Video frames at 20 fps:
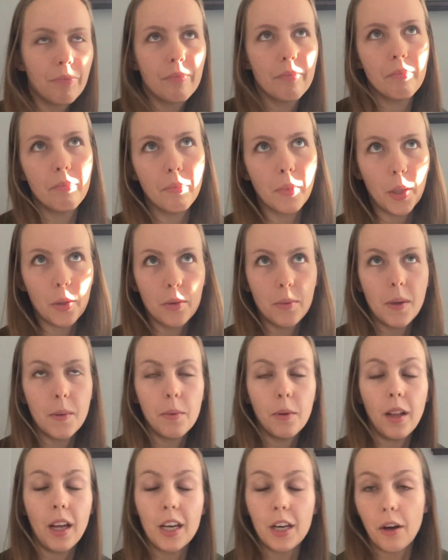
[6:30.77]
most
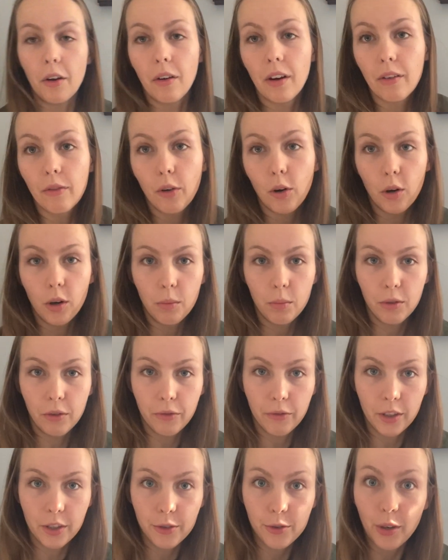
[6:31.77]
people I know have horrible
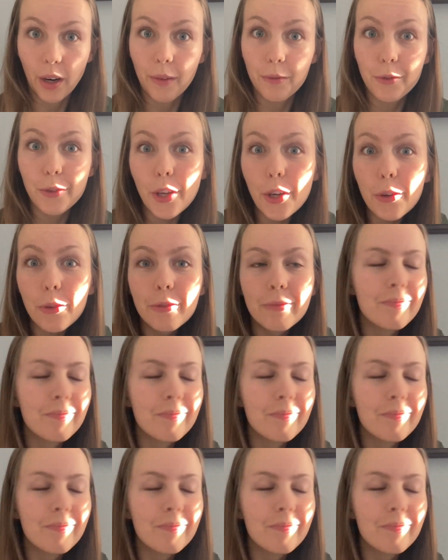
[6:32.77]
first drafts too,